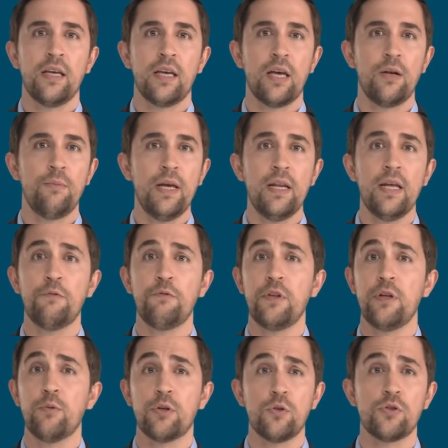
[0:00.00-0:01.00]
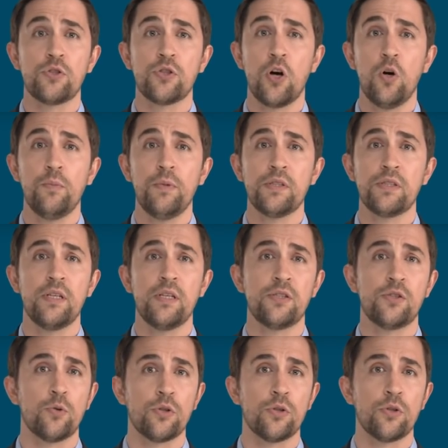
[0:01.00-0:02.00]
can meaningfully reduce homelessness
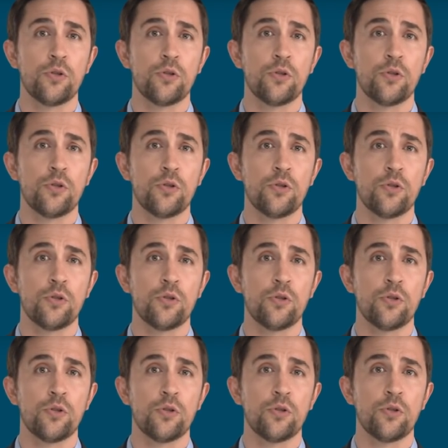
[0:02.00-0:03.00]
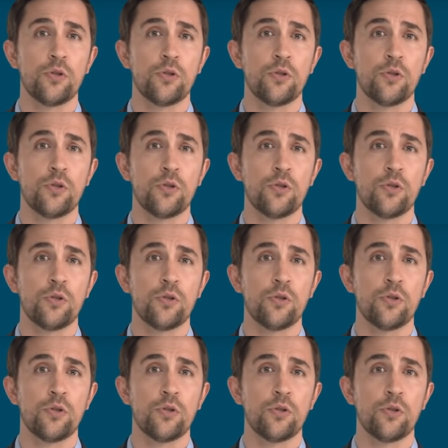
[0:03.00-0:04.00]
through. Hold on, which city is it? I
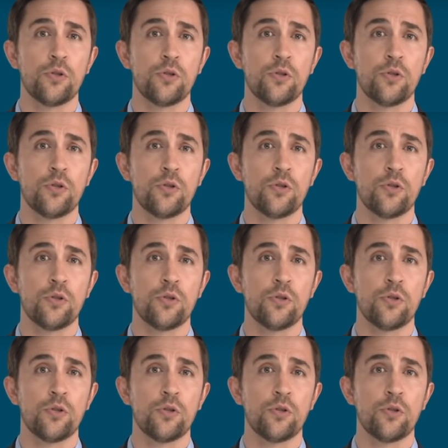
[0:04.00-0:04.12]
want to make